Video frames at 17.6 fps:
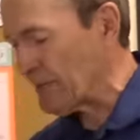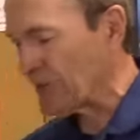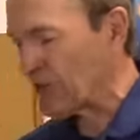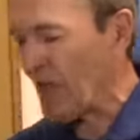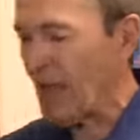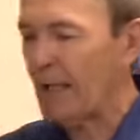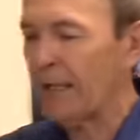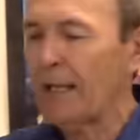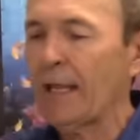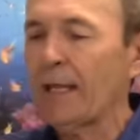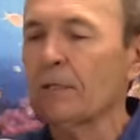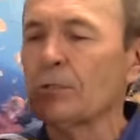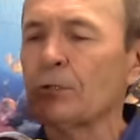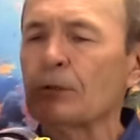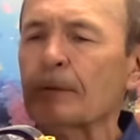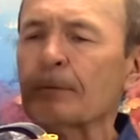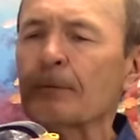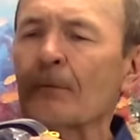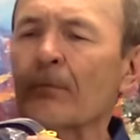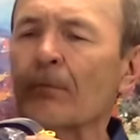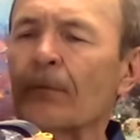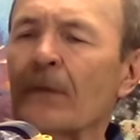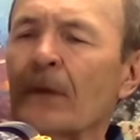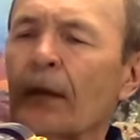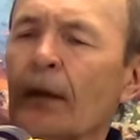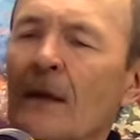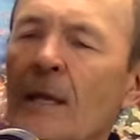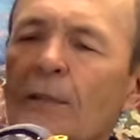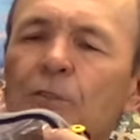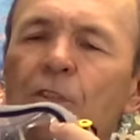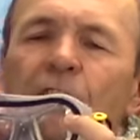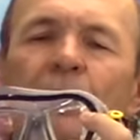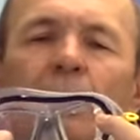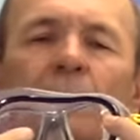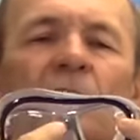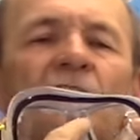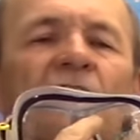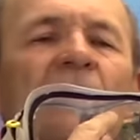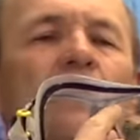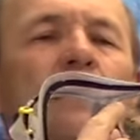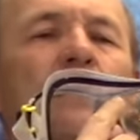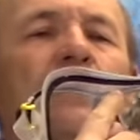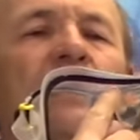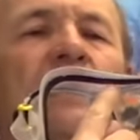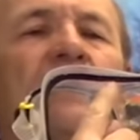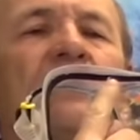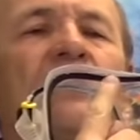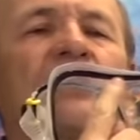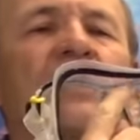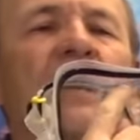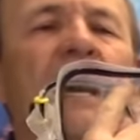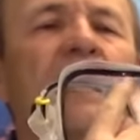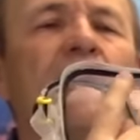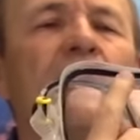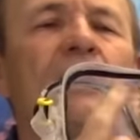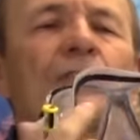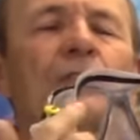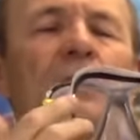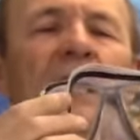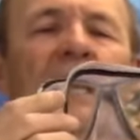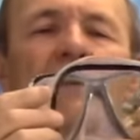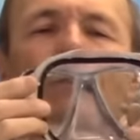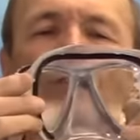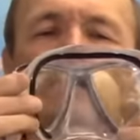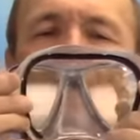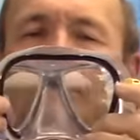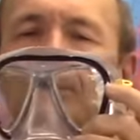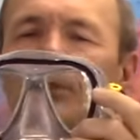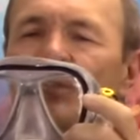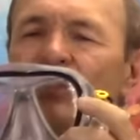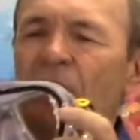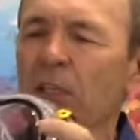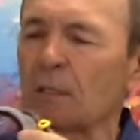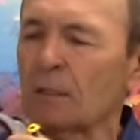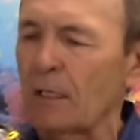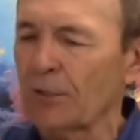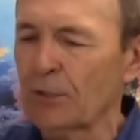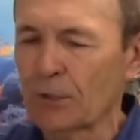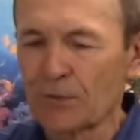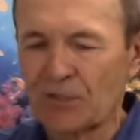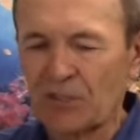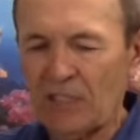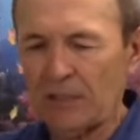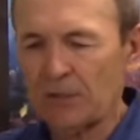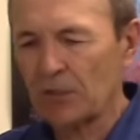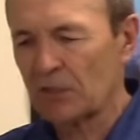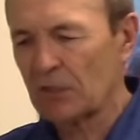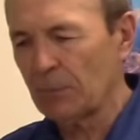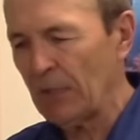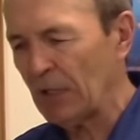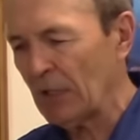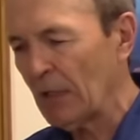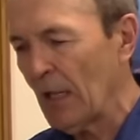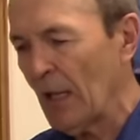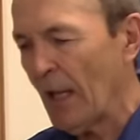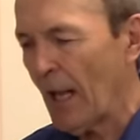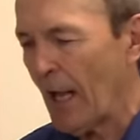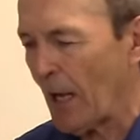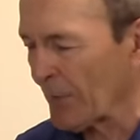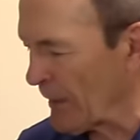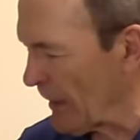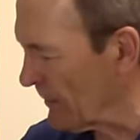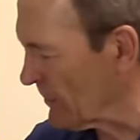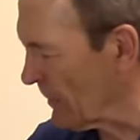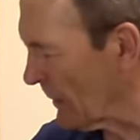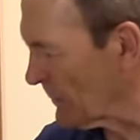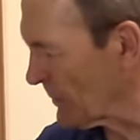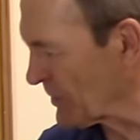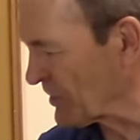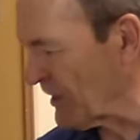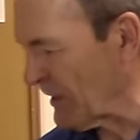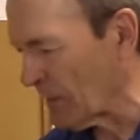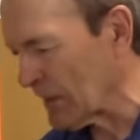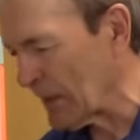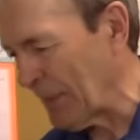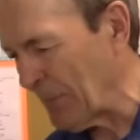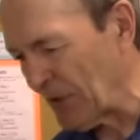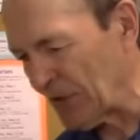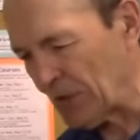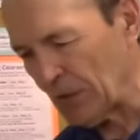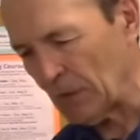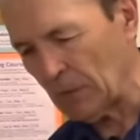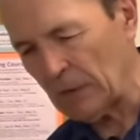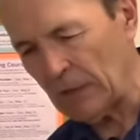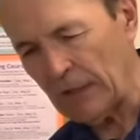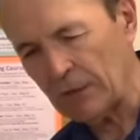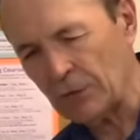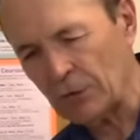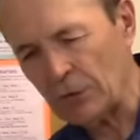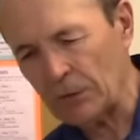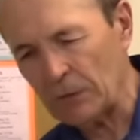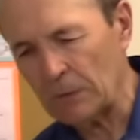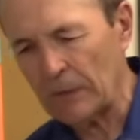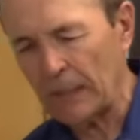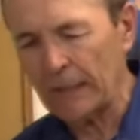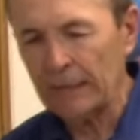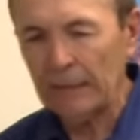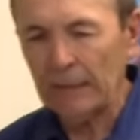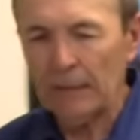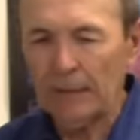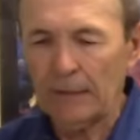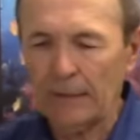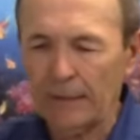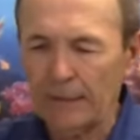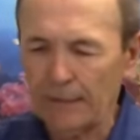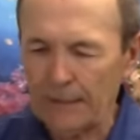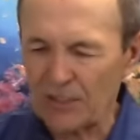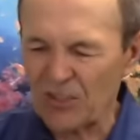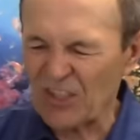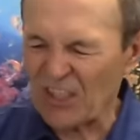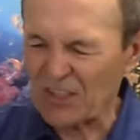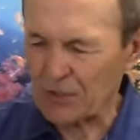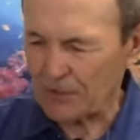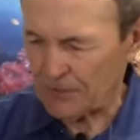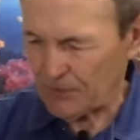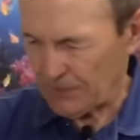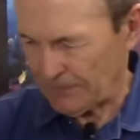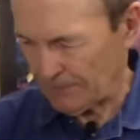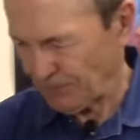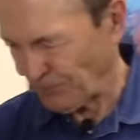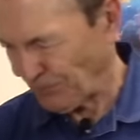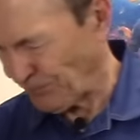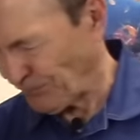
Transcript: outside edge. There's another seal on the inside edge, so they have a double seal, and you'll see in just a minute how that double seal came into existence.